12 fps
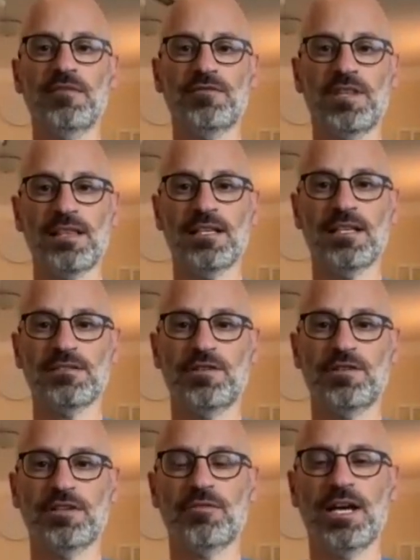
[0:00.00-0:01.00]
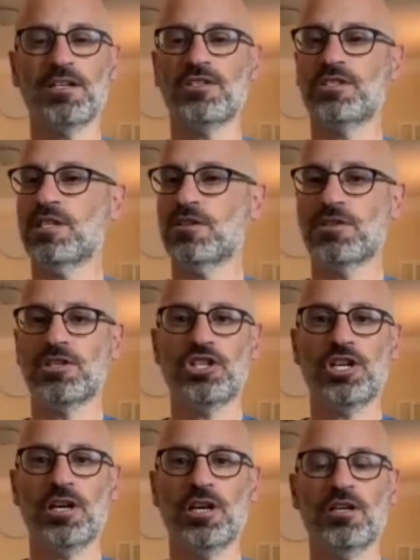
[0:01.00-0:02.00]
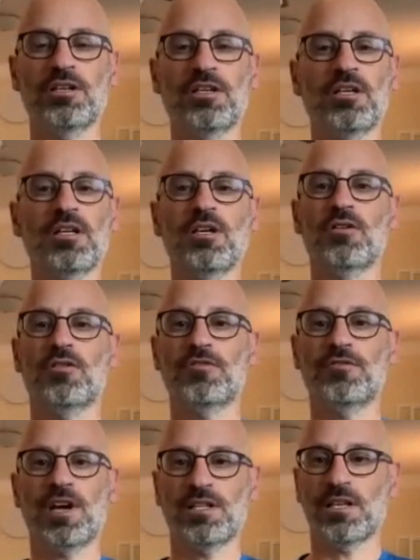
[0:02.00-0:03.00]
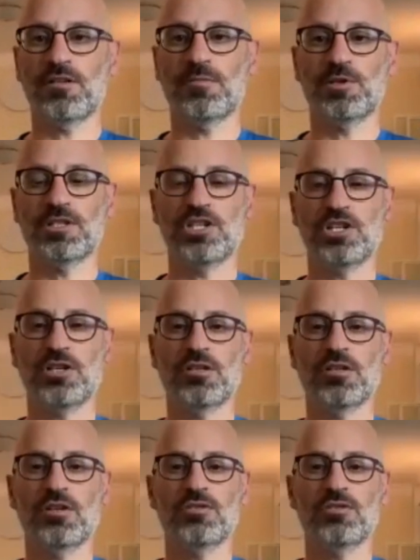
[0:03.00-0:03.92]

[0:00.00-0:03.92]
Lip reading: If that doesn't feel right, sit on the chair or find another position.